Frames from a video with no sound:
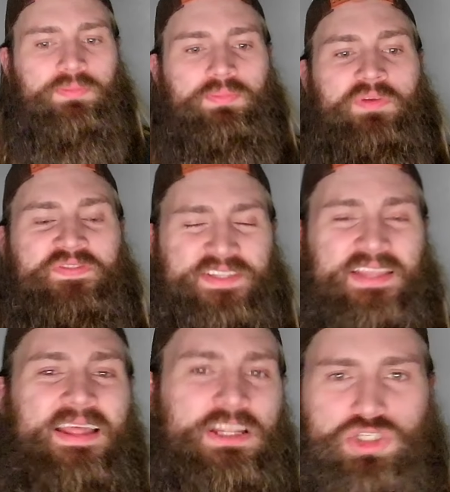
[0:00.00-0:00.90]
we've
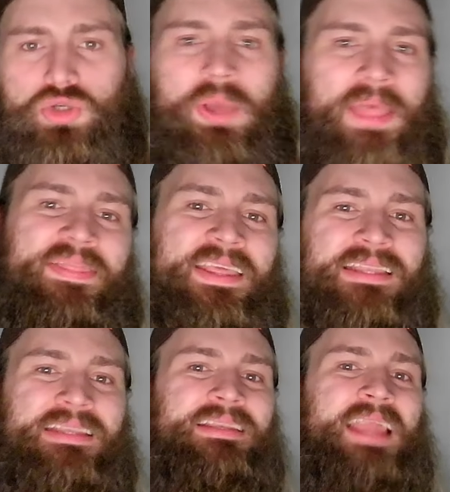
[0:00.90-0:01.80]
seen that to the
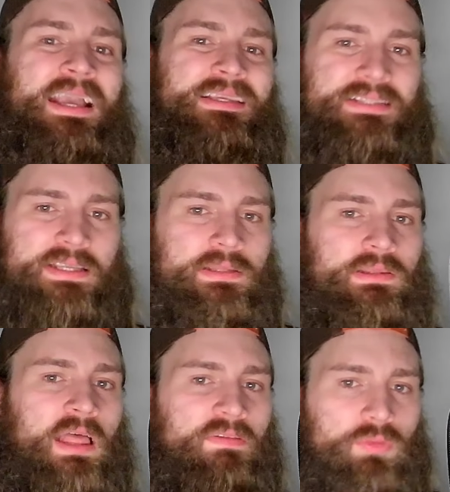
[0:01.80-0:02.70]
next
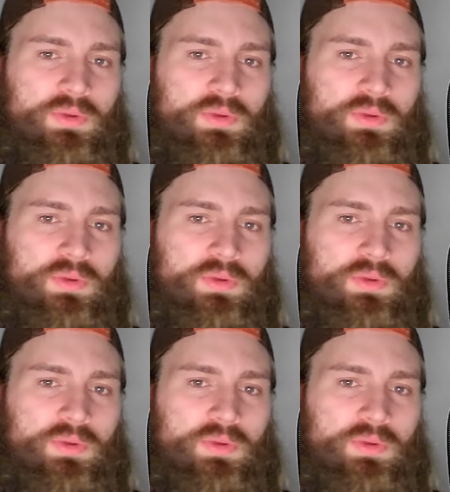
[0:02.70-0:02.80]
level.